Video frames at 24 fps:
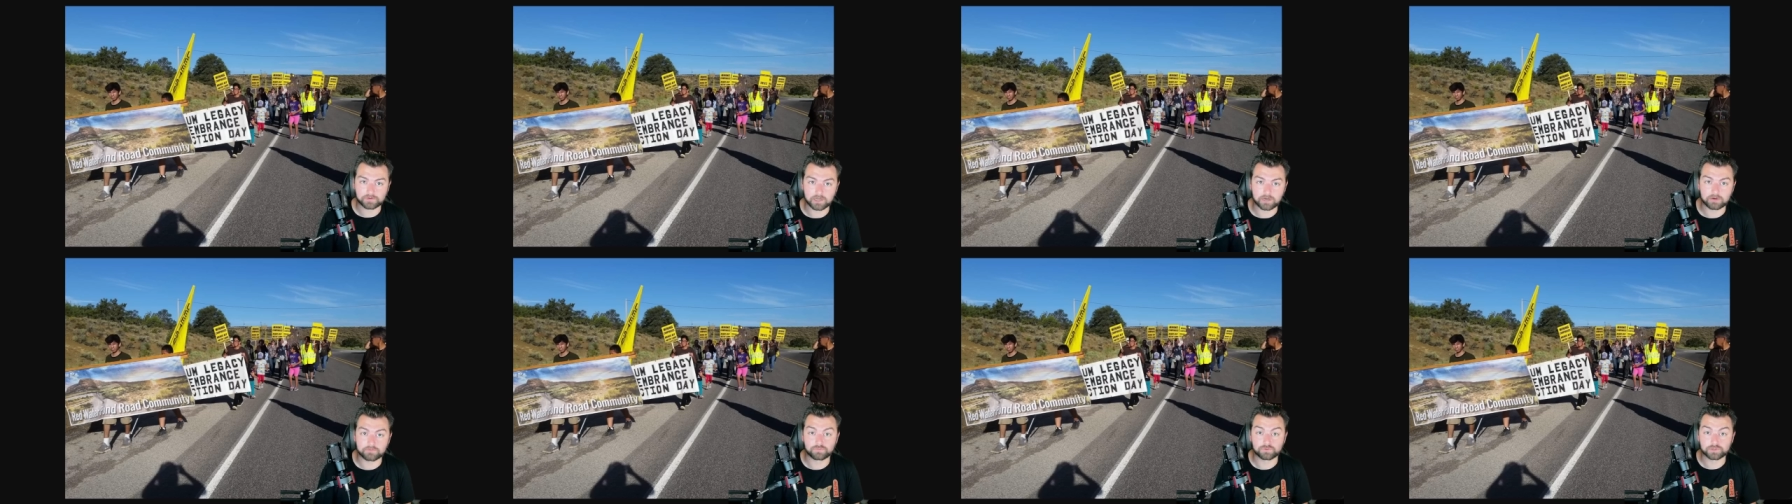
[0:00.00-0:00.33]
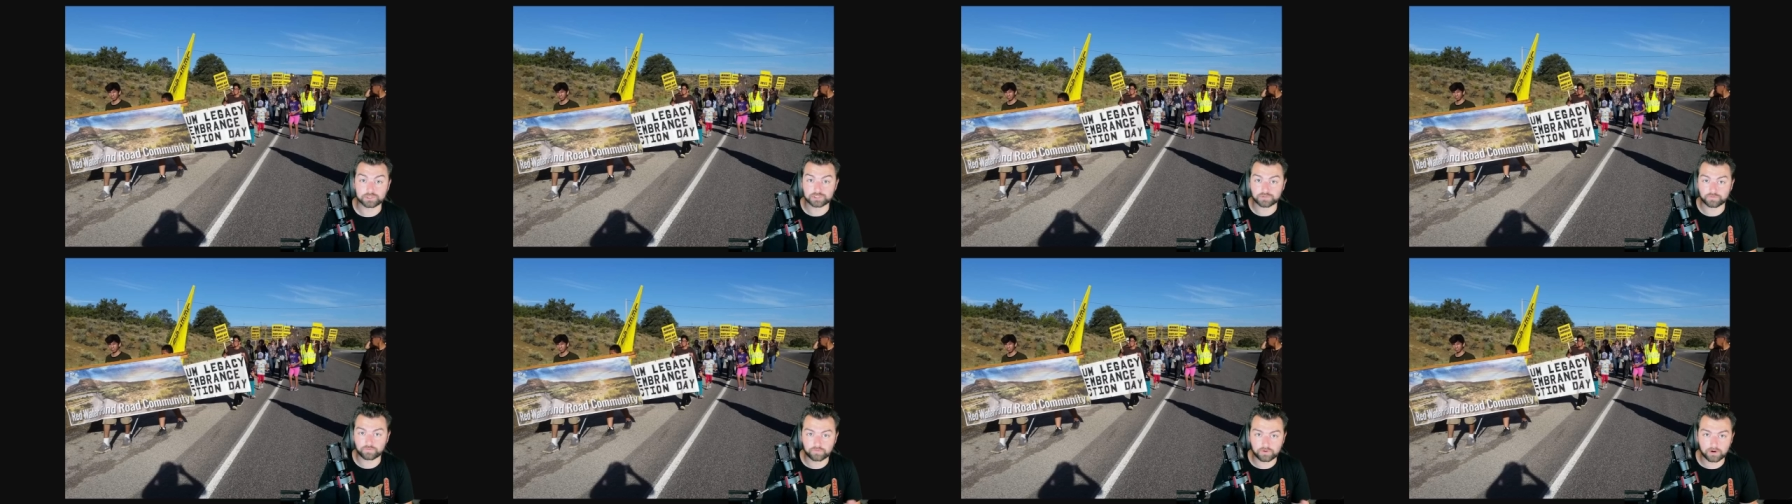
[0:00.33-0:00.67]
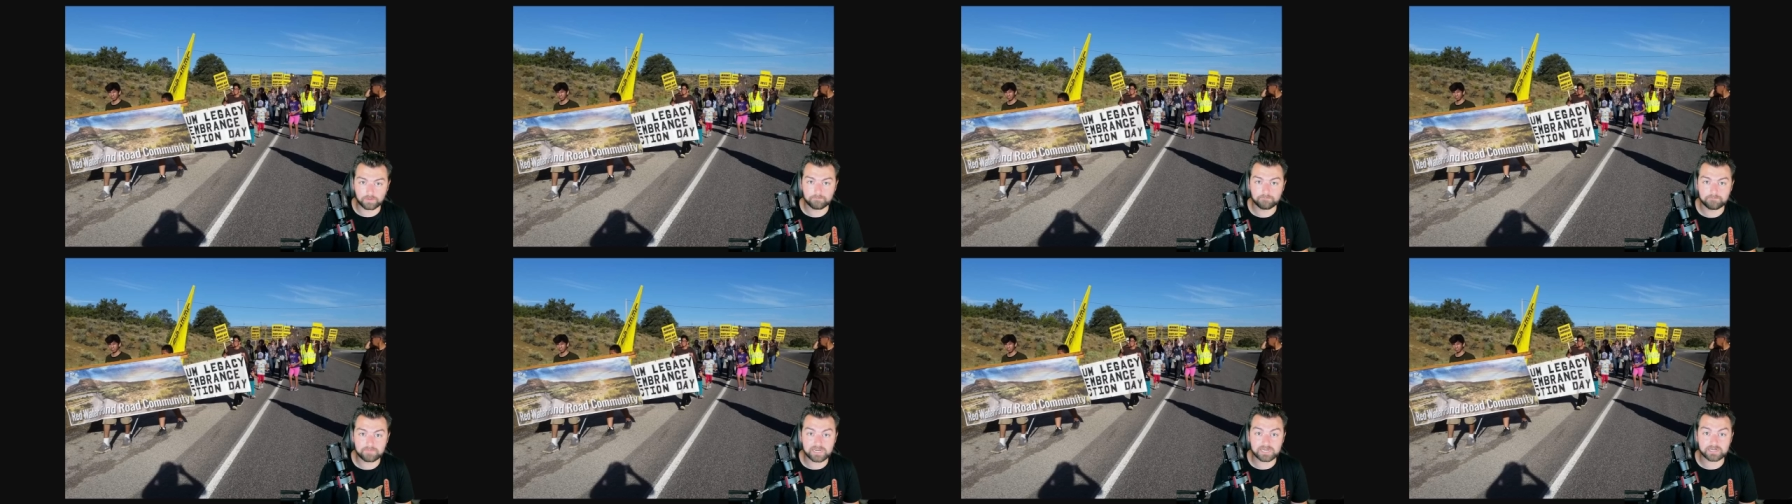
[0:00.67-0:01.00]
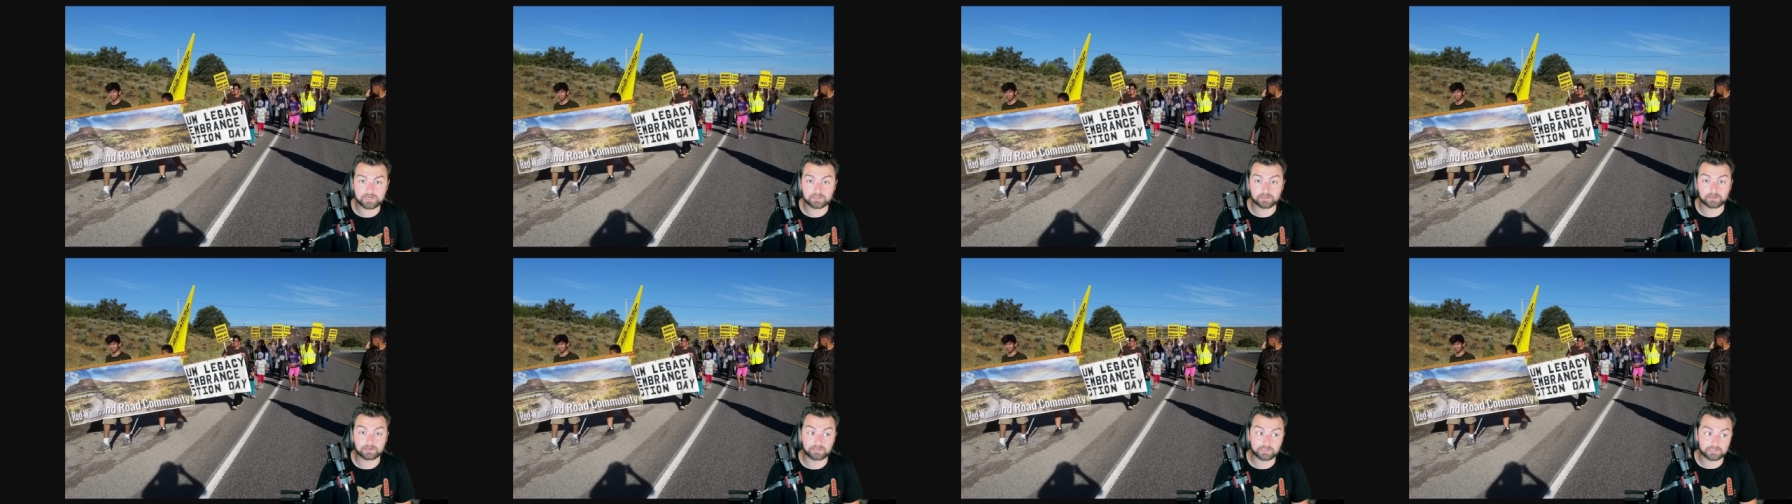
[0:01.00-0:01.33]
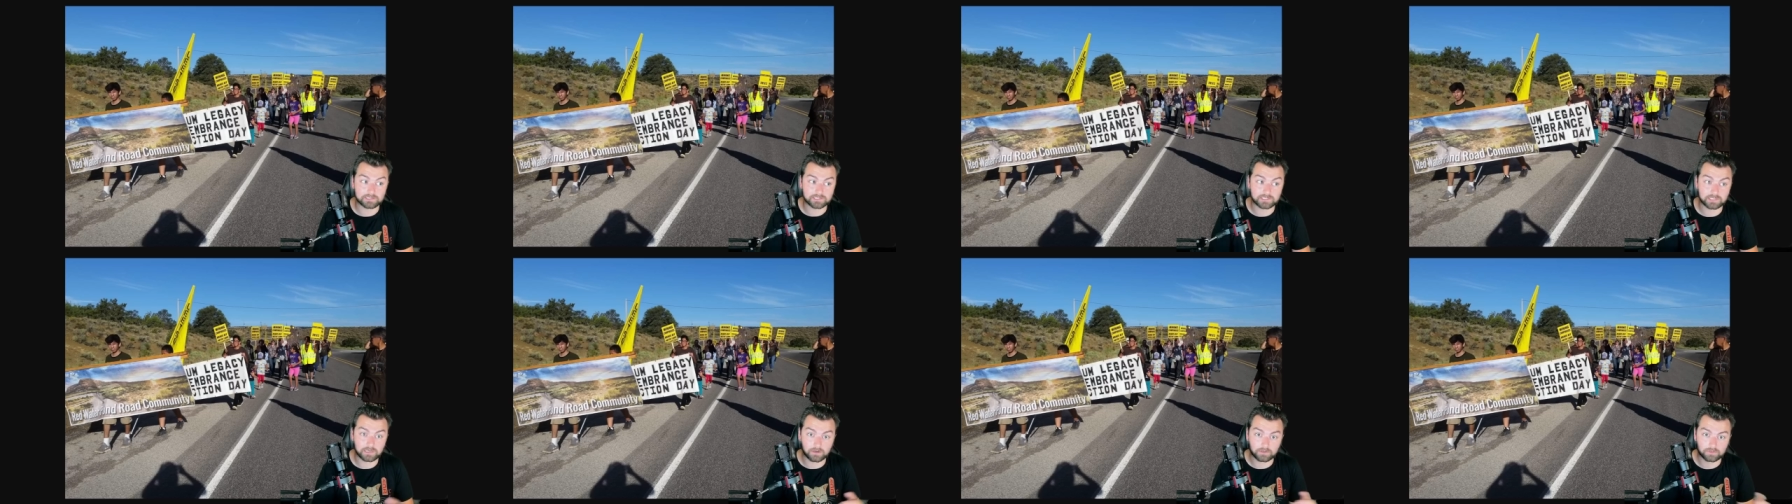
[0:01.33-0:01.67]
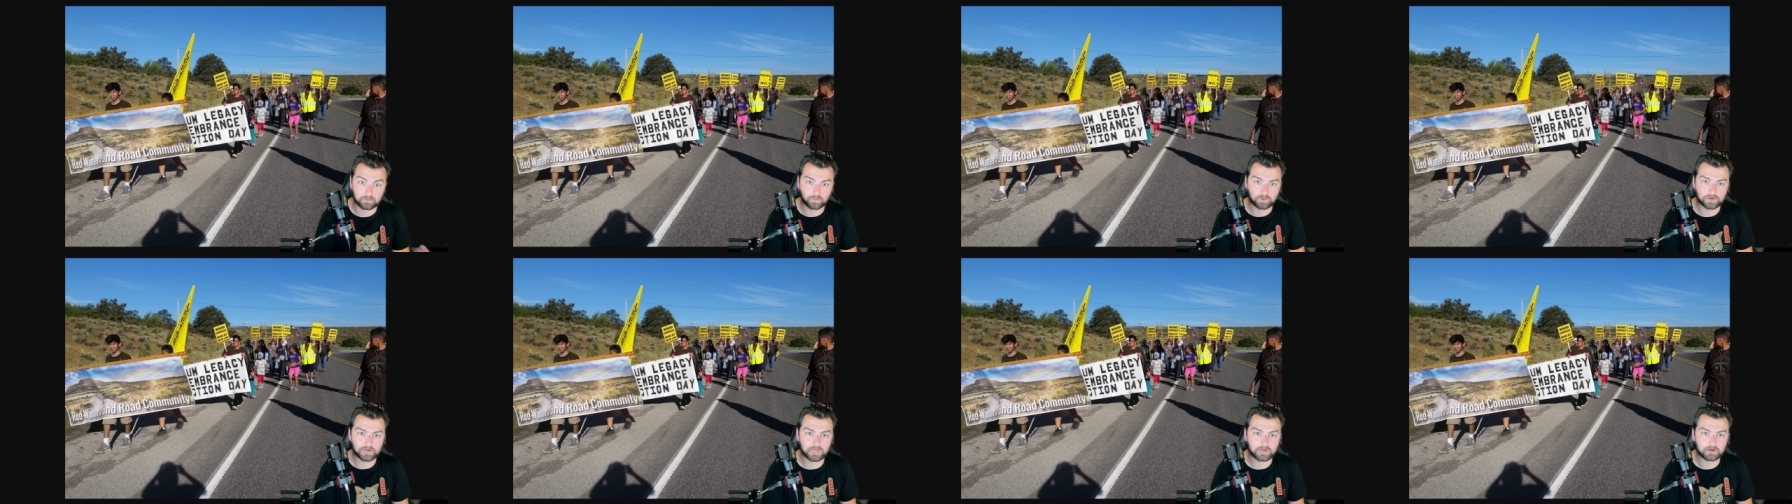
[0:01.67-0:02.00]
coverage from media as the other one had